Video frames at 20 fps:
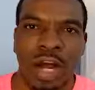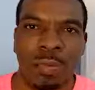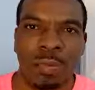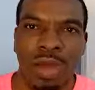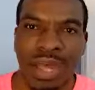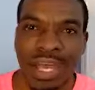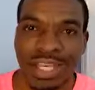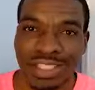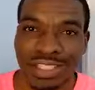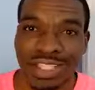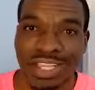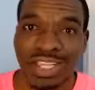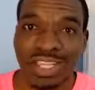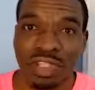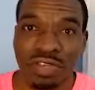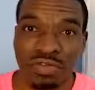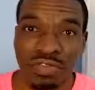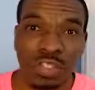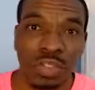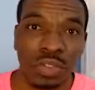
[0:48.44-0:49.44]
as an
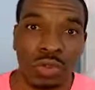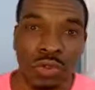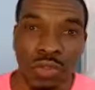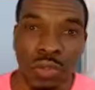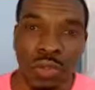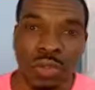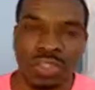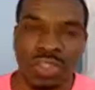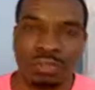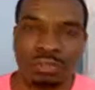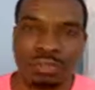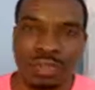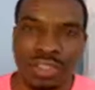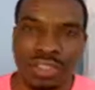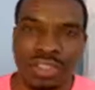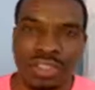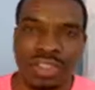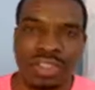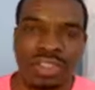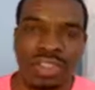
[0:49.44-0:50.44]
individual who's in
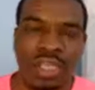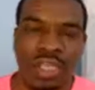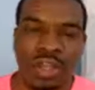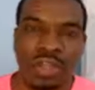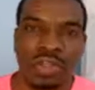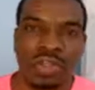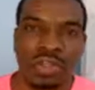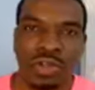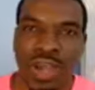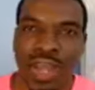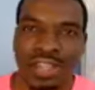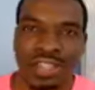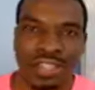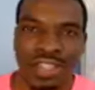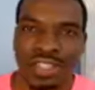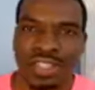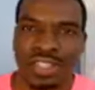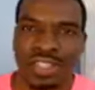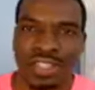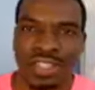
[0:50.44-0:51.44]
business, you're at the
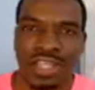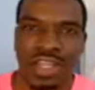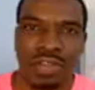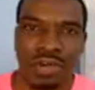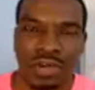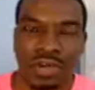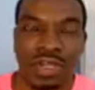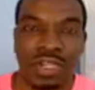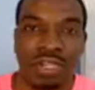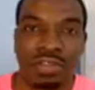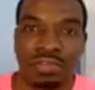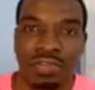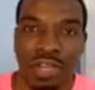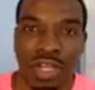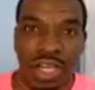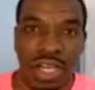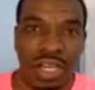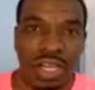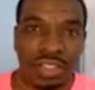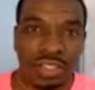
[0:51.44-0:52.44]
end of the day, you're looking for
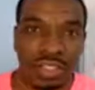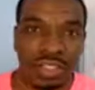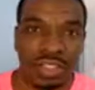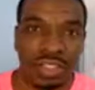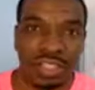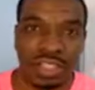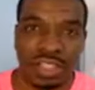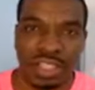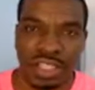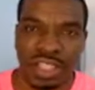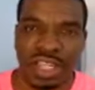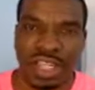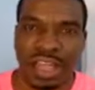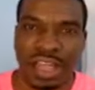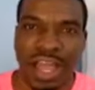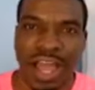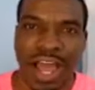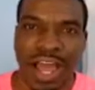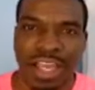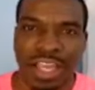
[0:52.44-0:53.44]
clients. At the end of the
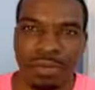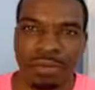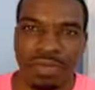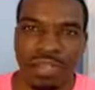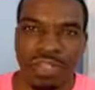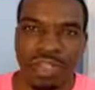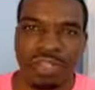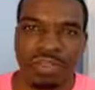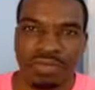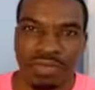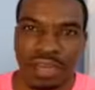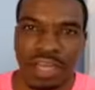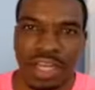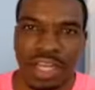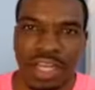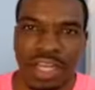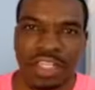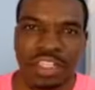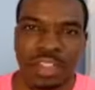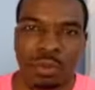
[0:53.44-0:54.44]
day, I am looking for
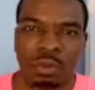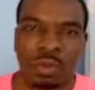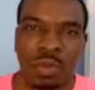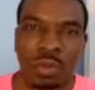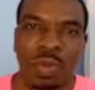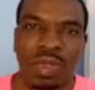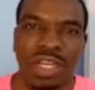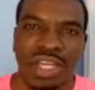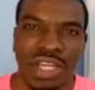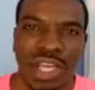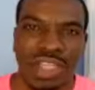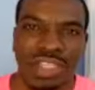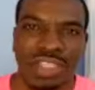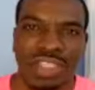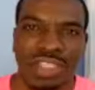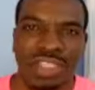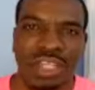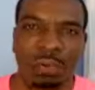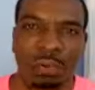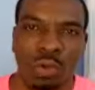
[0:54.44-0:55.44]
clients. But we cannot
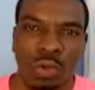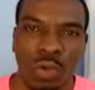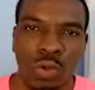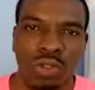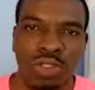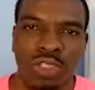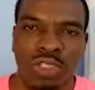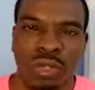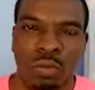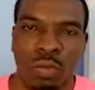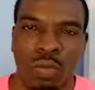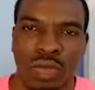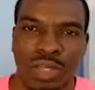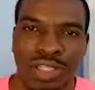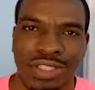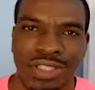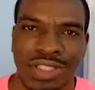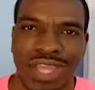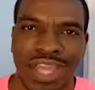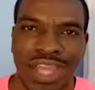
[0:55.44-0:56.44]
just approach someone
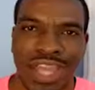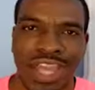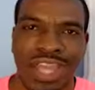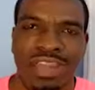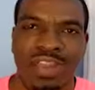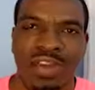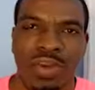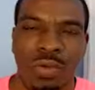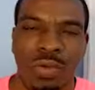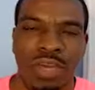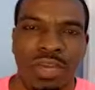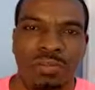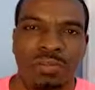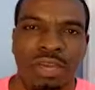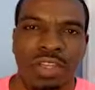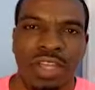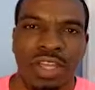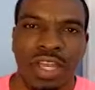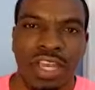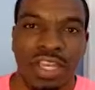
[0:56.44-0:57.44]
and say, hey, you know what,
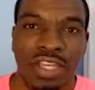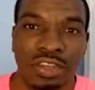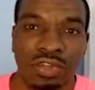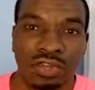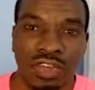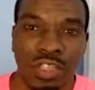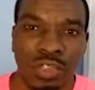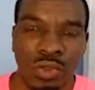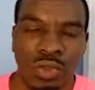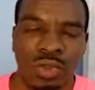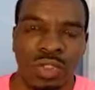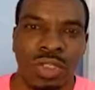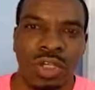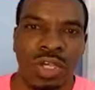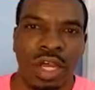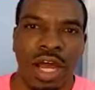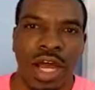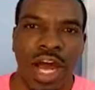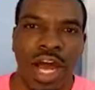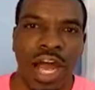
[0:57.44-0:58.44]
individual,
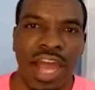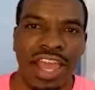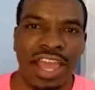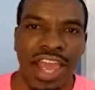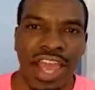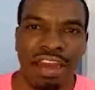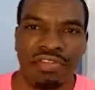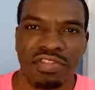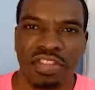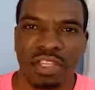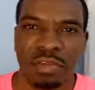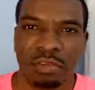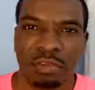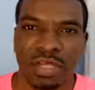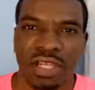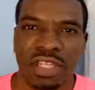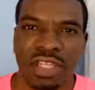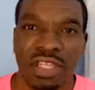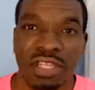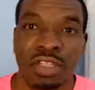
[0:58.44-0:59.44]
I have the
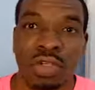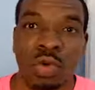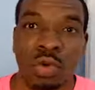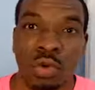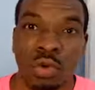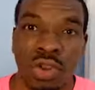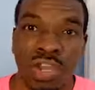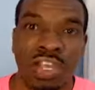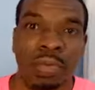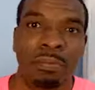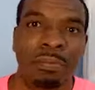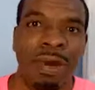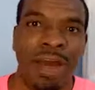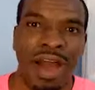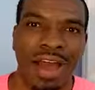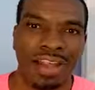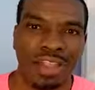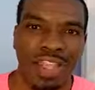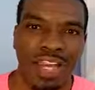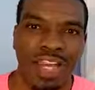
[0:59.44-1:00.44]
ability to create a
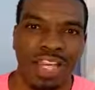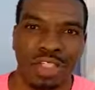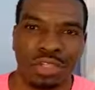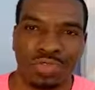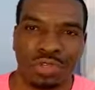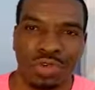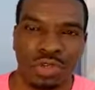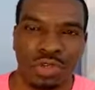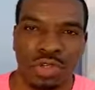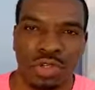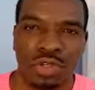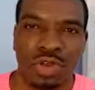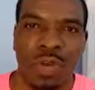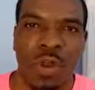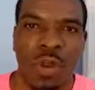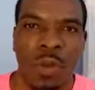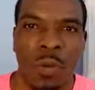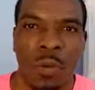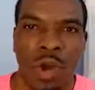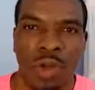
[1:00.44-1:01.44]
podcast for you.
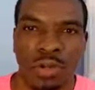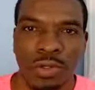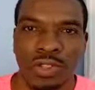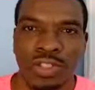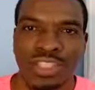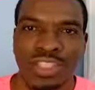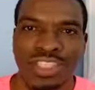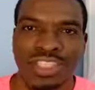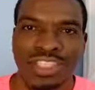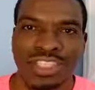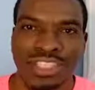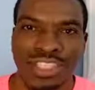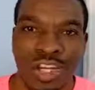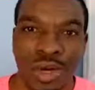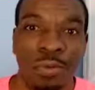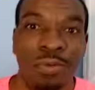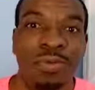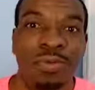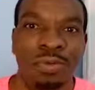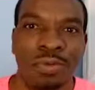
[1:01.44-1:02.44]
Why don't you just
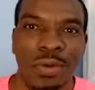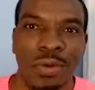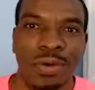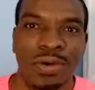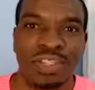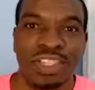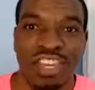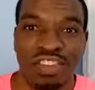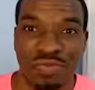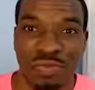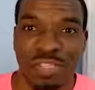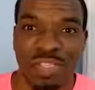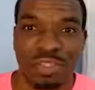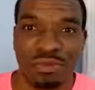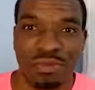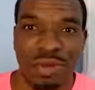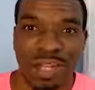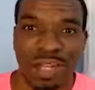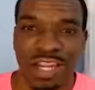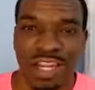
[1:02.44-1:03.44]
jump on board, give me
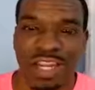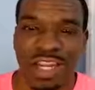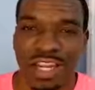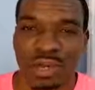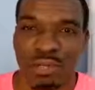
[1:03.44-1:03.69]
some money, and in